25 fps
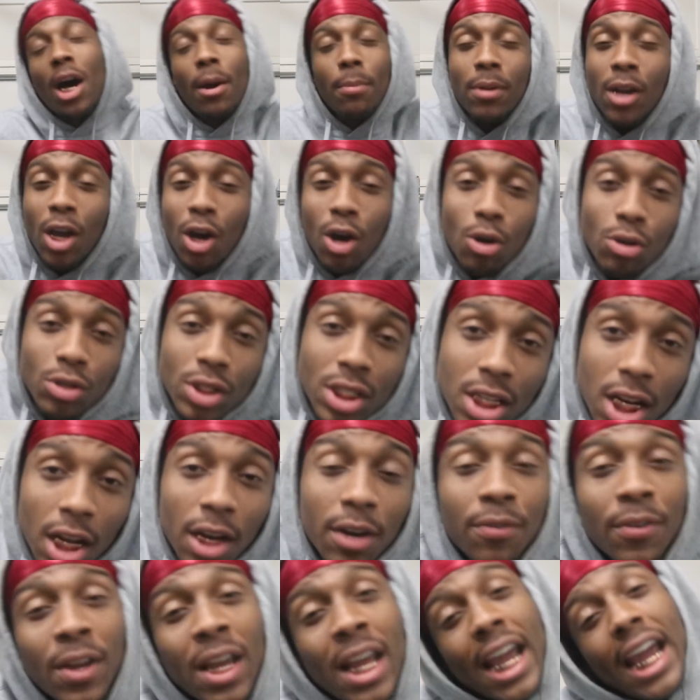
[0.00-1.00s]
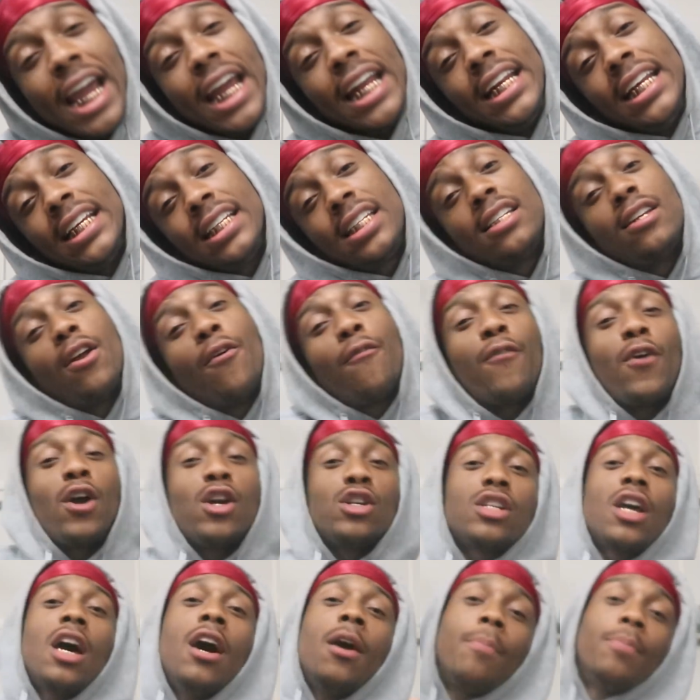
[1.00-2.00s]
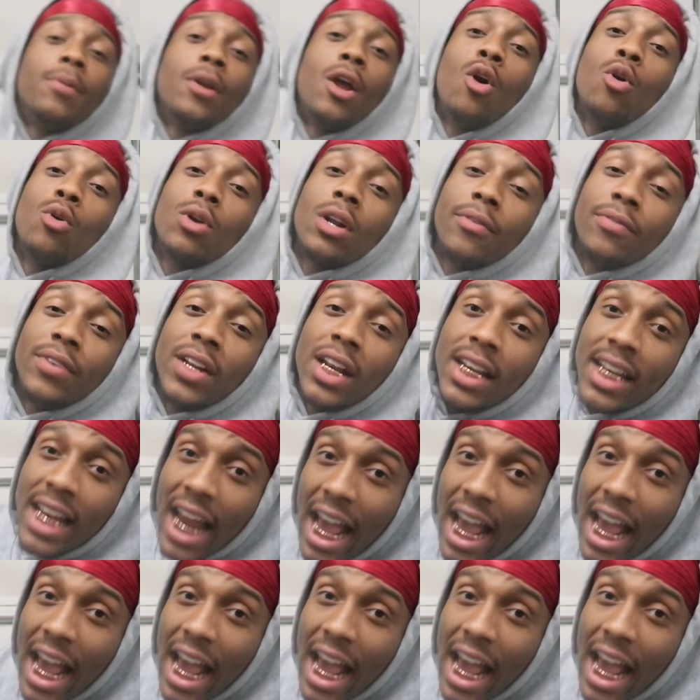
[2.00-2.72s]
upload stuff and this is the first upload of the